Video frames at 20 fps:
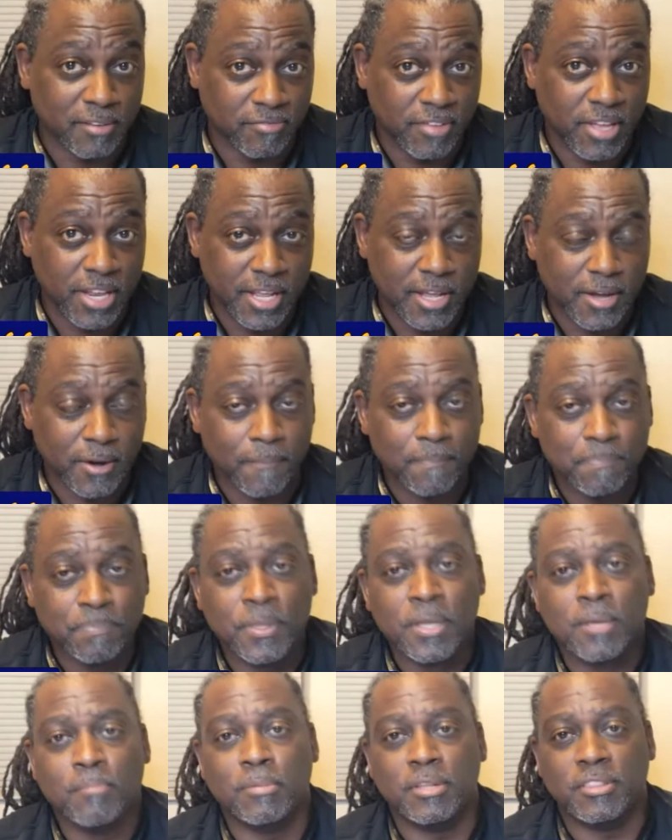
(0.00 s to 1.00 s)
the video,
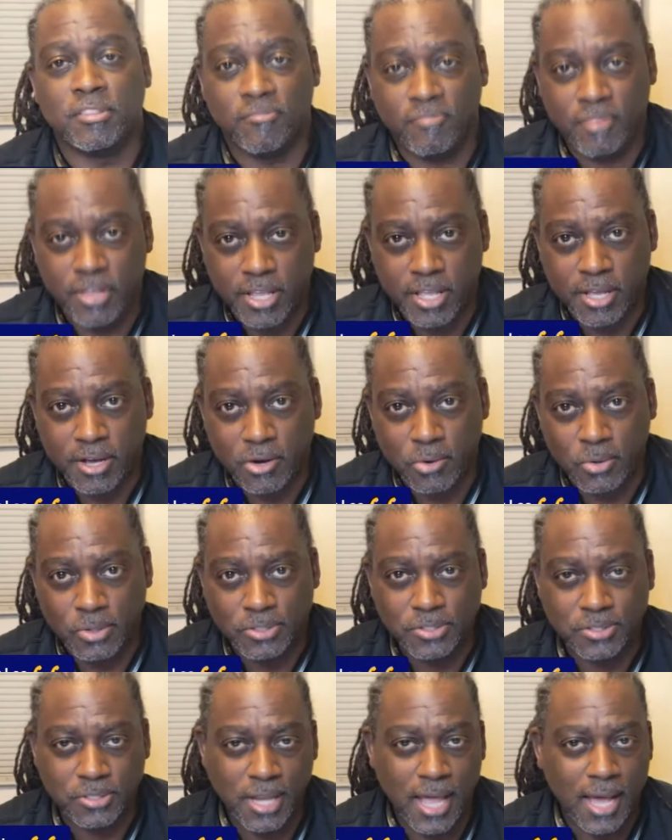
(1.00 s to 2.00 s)
but the video
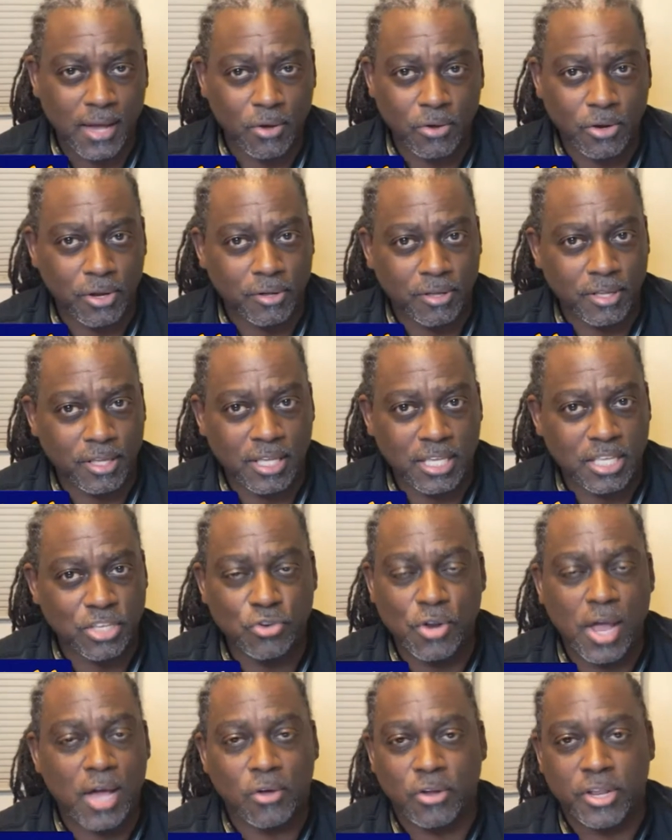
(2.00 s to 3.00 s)
is not going to,
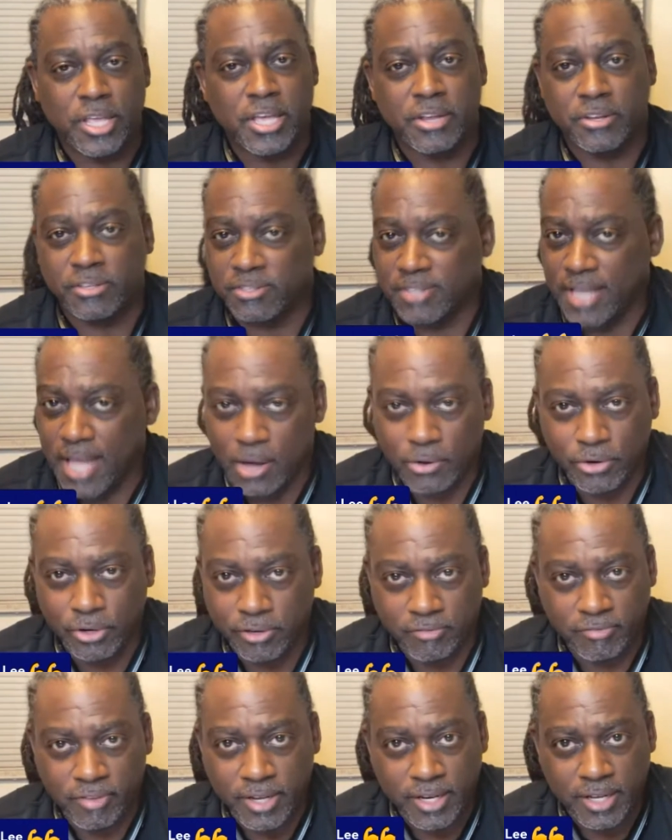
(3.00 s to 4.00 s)
you're not going to hear the sound
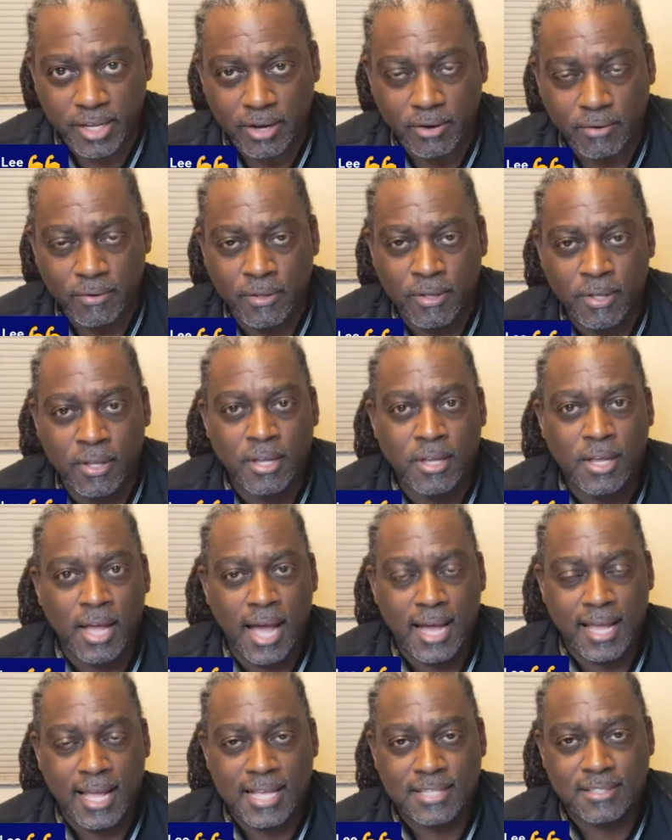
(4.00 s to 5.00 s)
of the video.
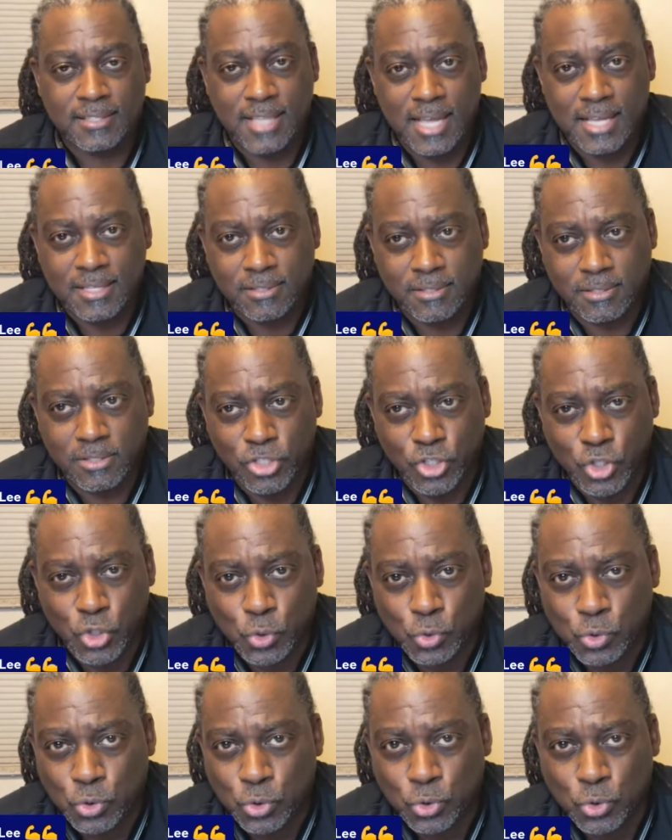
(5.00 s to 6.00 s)
I guess that's
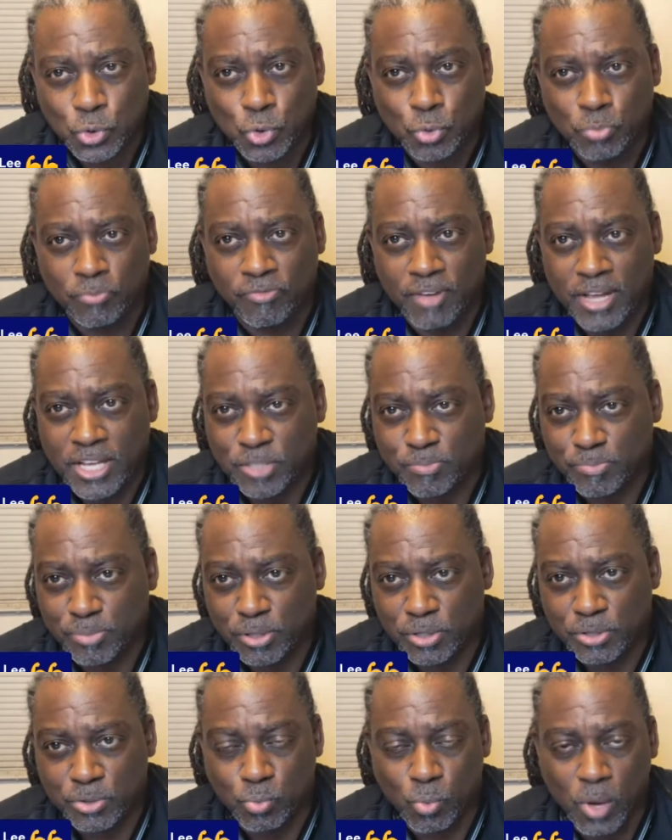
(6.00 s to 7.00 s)
YouTube,
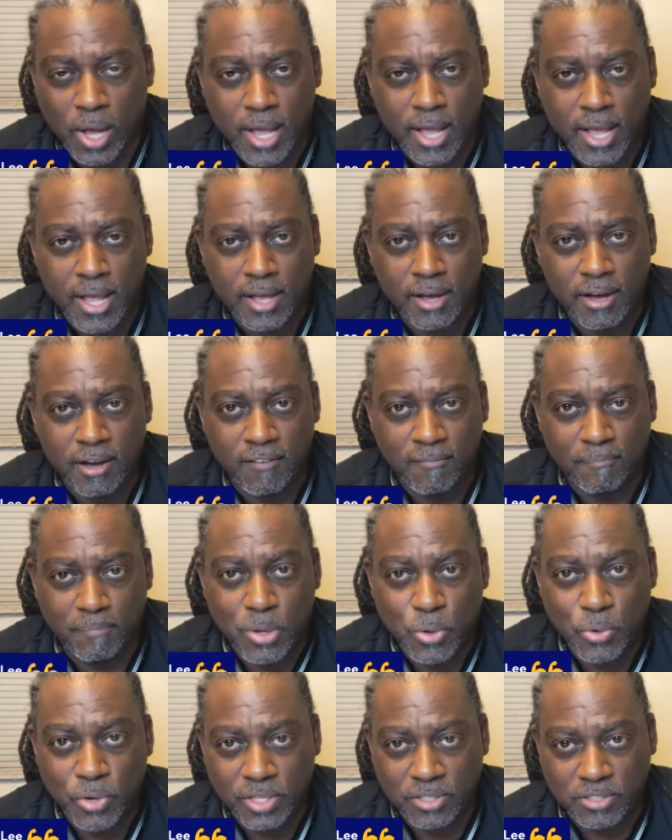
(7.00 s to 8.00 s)
Facebook's way of
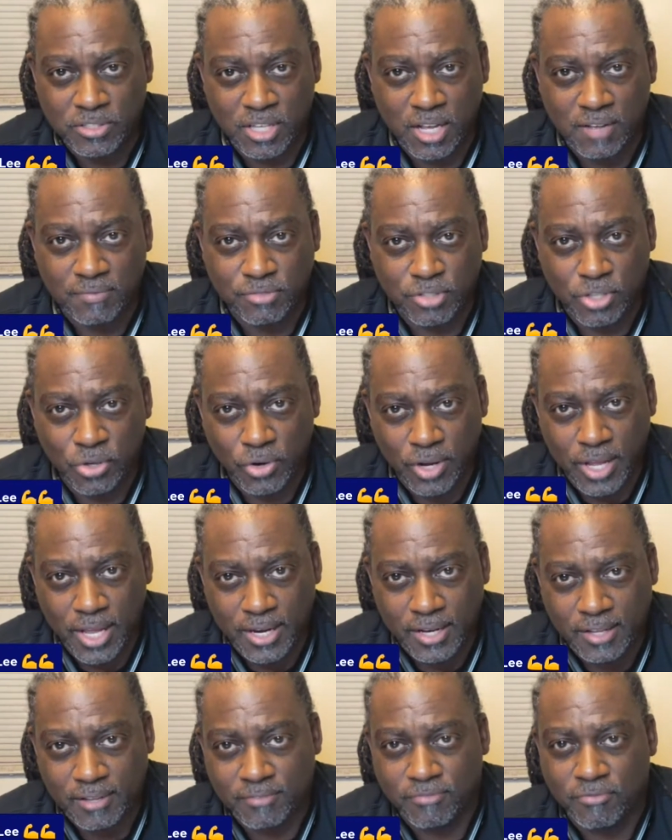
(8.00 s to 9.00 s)
muting stuff so
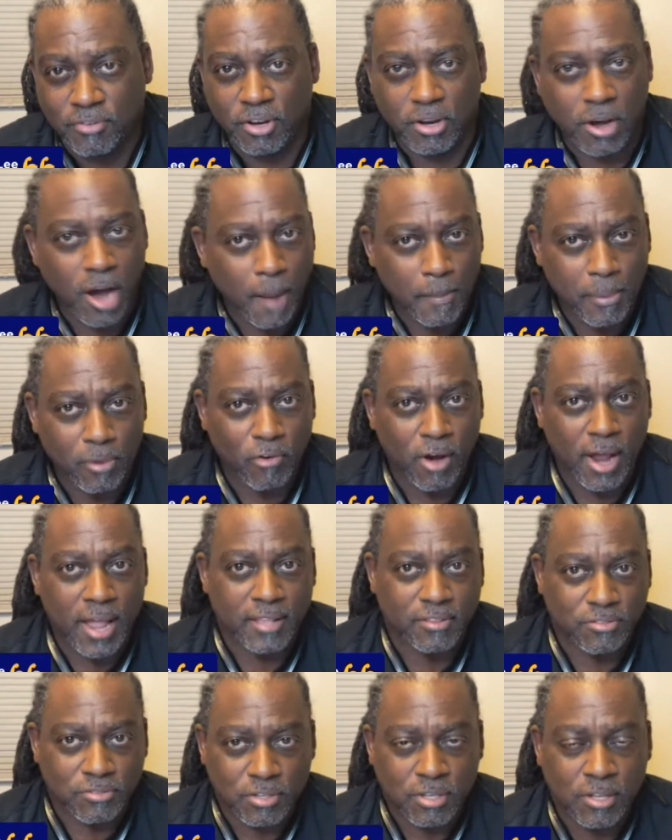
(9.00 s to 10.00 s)
that for
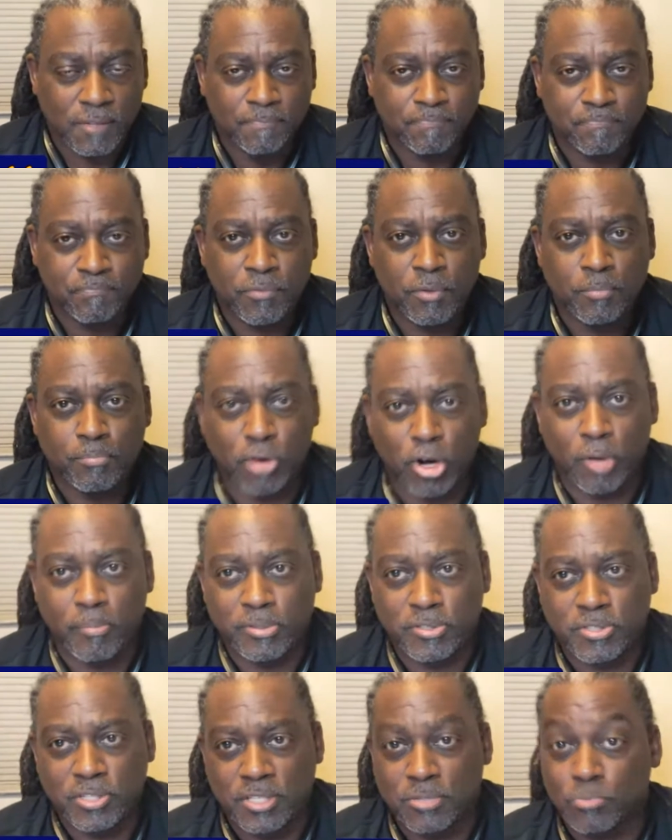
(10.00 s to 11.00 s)
copyrights
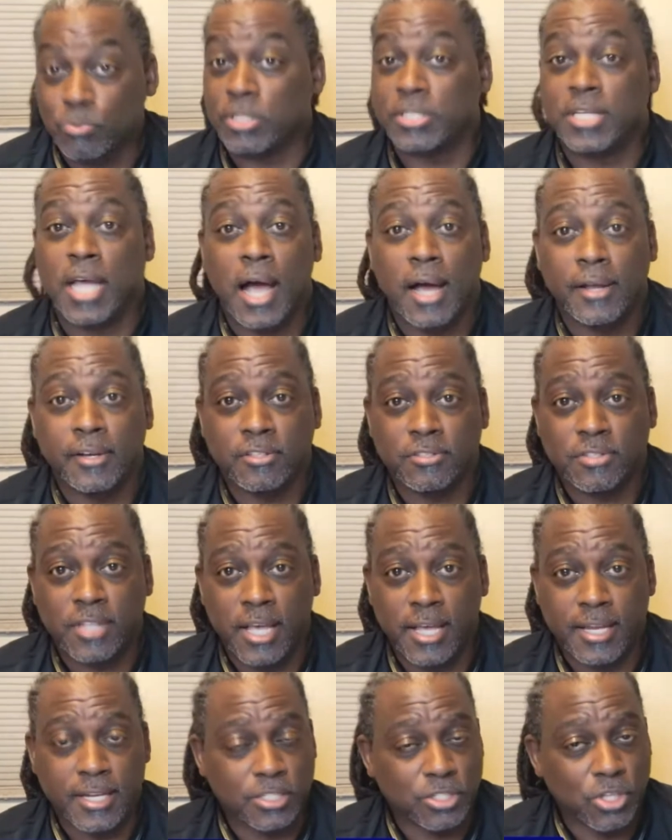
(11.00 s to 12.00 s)
purposes, which I
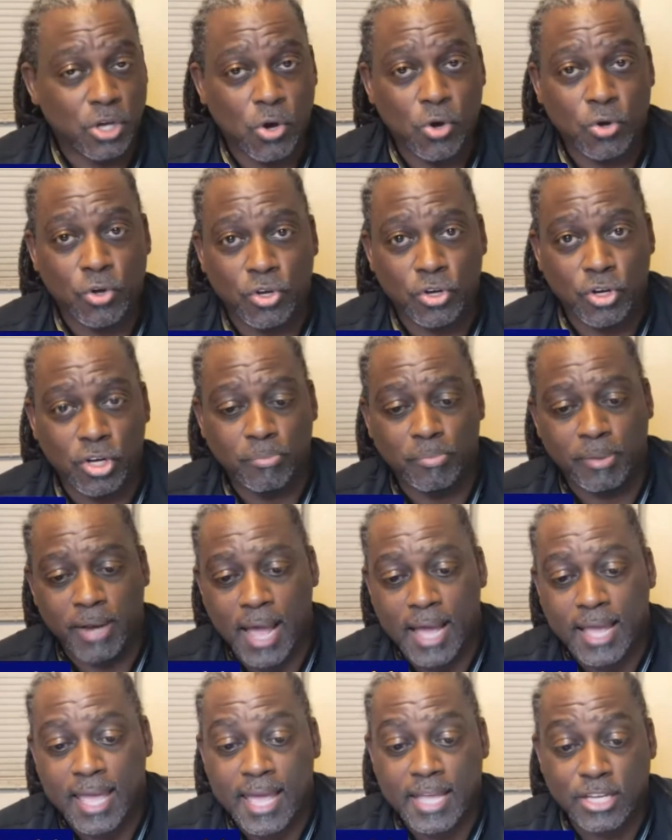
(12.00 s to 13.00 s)
understand it's all good, but
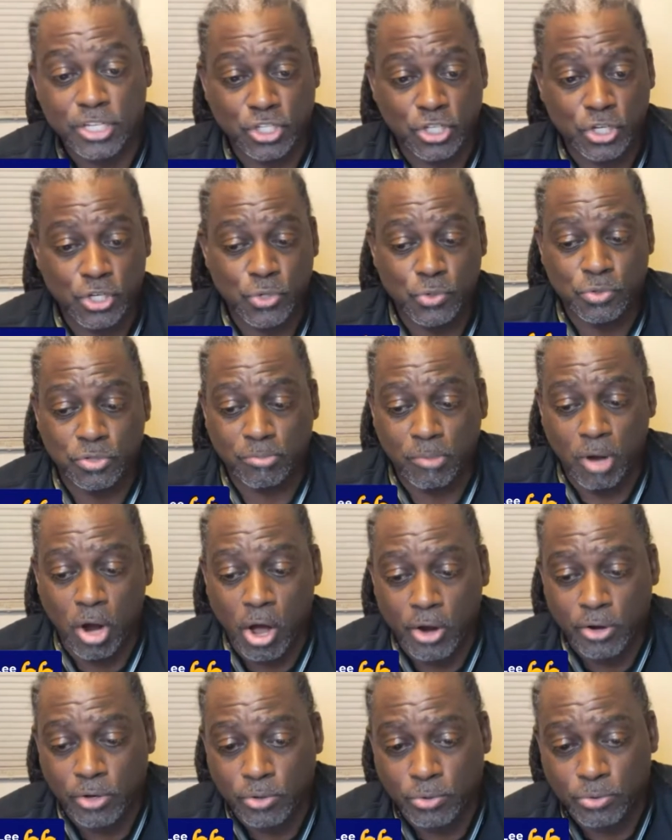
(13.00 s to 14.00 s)
I can show you some
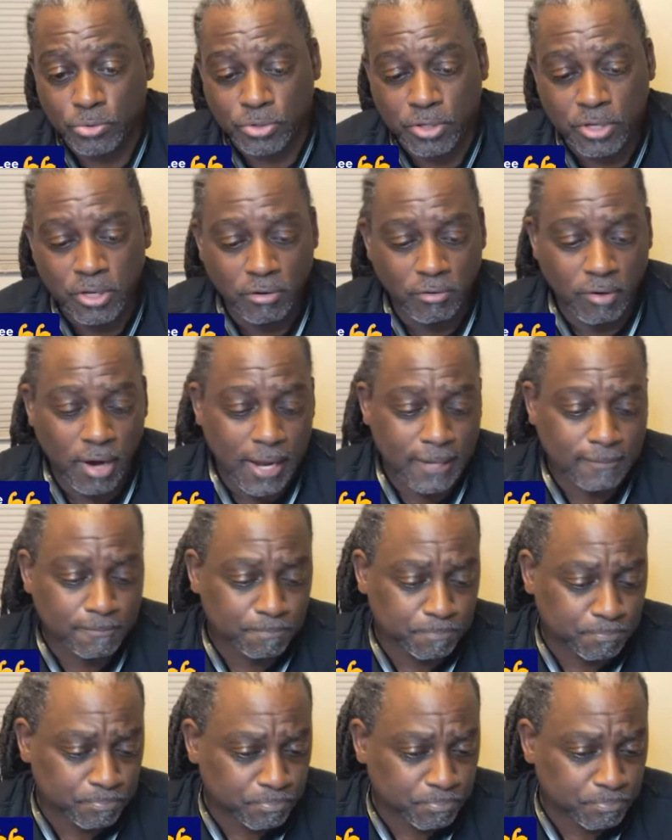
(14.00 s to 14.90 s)
articles, right?